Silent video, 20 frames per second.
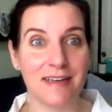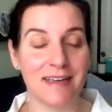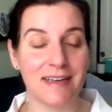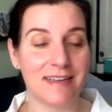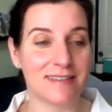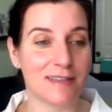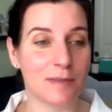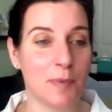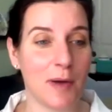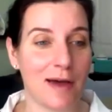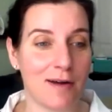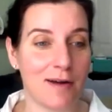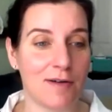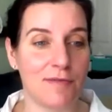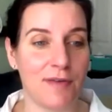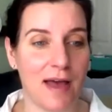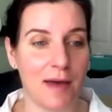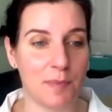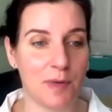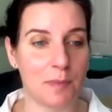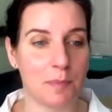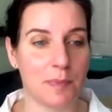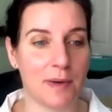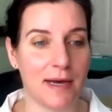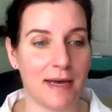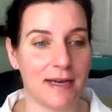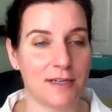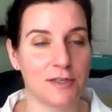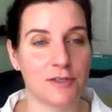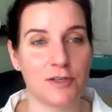is The Power of Habit
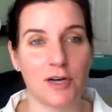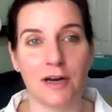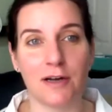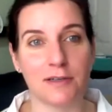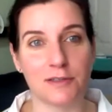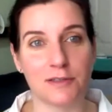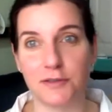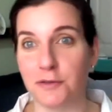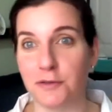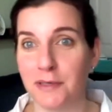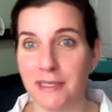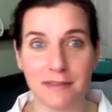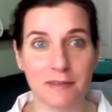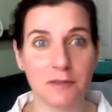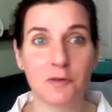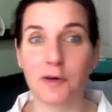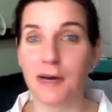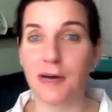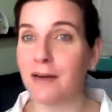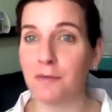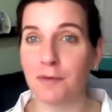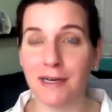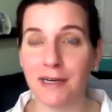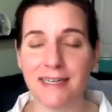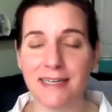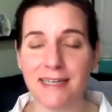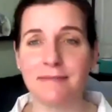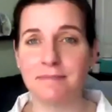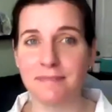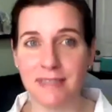by Charles Duhigg. Great
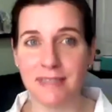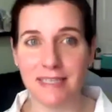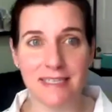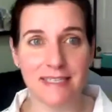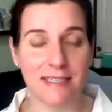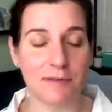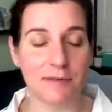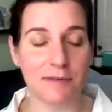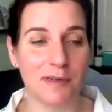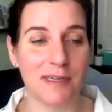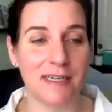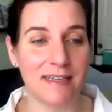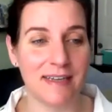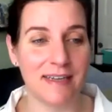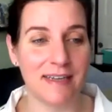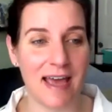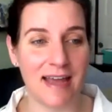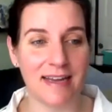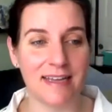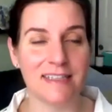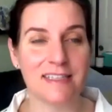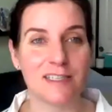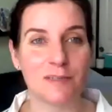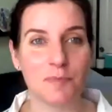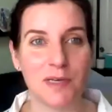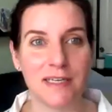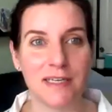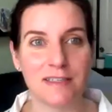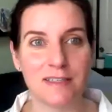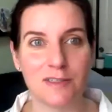read, easy read, and it
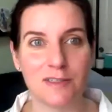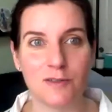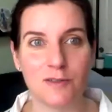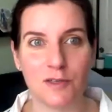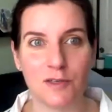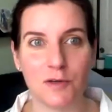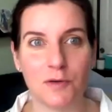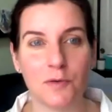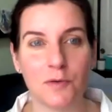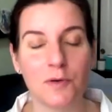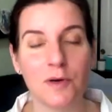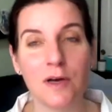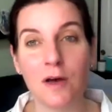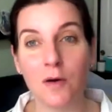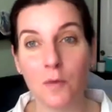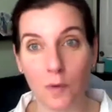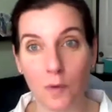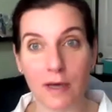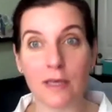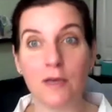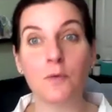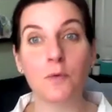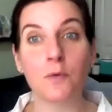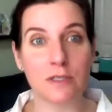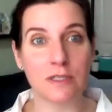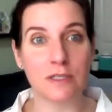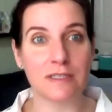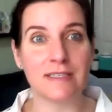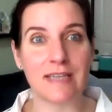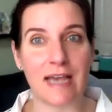speaks to what you were
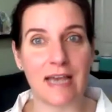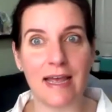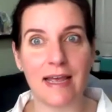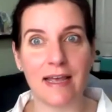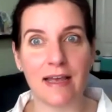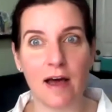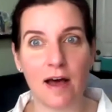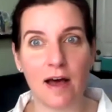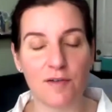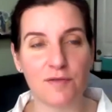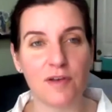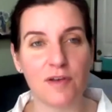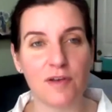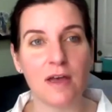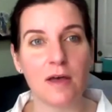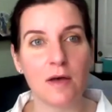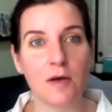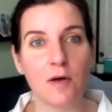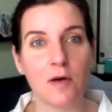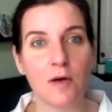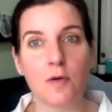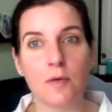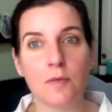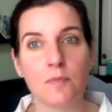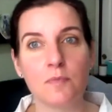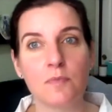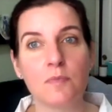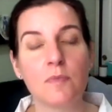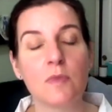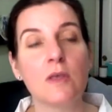just saying of
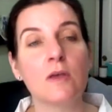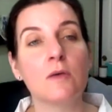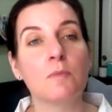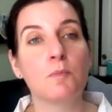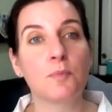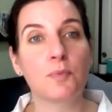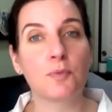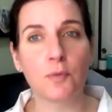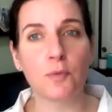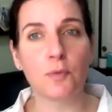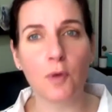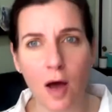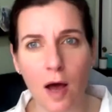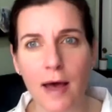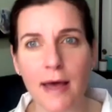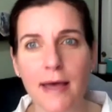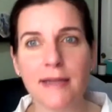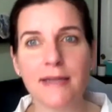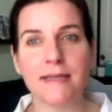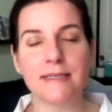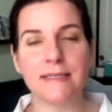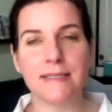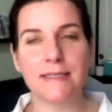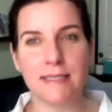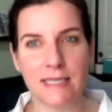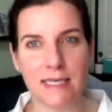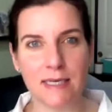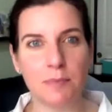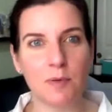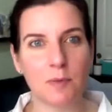broad,
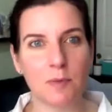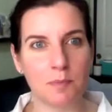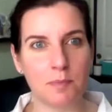deep